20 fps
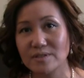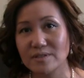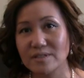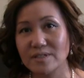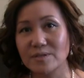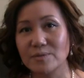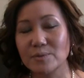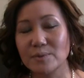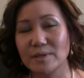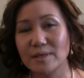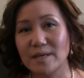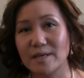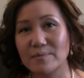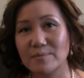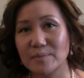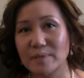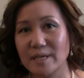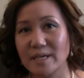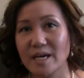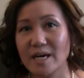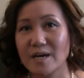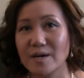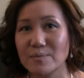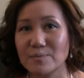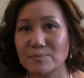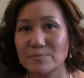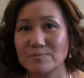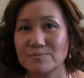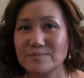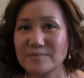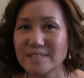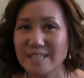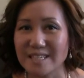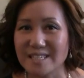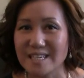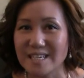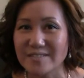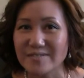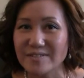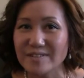you will then become
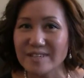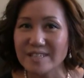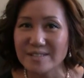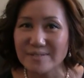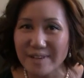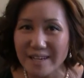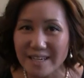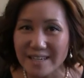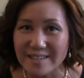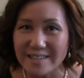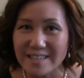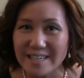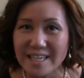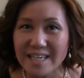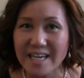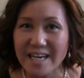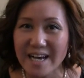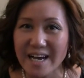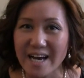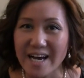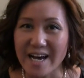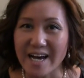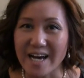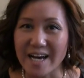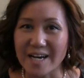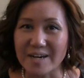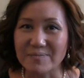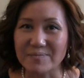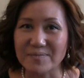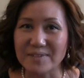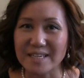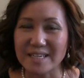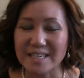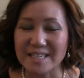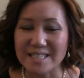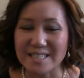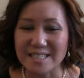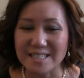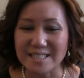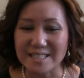successful as well,
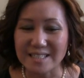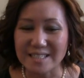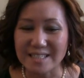because